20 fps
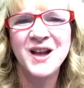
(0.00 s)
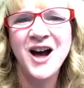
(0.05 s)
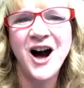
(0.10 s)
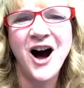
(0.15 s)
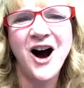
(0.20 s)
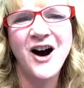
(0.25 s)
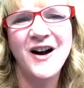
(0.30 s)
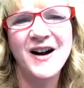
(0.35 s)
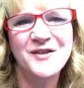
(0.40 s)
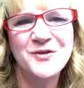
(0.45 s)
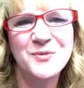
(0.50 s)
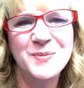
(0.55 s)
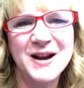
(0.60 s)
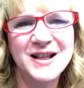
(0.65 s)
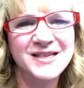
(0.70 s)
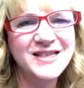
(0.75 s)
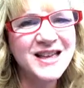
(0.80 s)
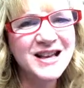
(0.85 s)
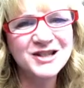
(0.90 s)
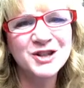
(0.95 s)
All right, everybody.
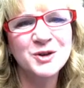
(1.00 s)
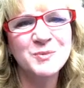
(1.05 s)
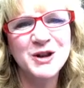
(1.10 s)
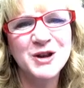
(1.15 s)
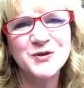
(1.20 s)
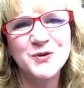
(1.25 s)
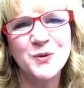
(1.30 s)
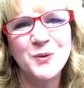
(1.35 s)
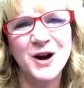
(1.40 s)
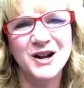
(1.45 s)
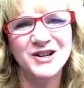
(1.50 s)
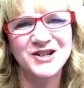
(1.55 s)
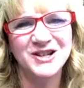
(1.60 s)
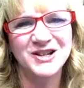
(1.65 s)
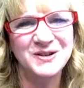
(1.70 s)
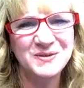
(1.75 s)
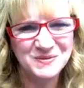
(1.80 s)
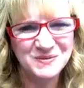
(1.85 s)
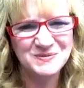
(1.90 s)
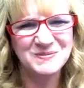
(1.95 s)
Thanks so much for watching.
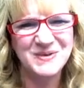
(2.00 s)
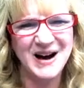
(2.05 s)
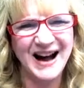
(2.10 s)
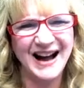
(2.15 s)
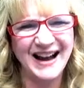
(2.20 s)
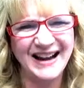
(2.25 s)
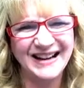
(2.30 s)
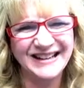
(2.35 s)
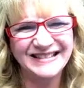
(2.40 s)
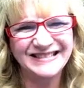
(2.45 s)
Bye.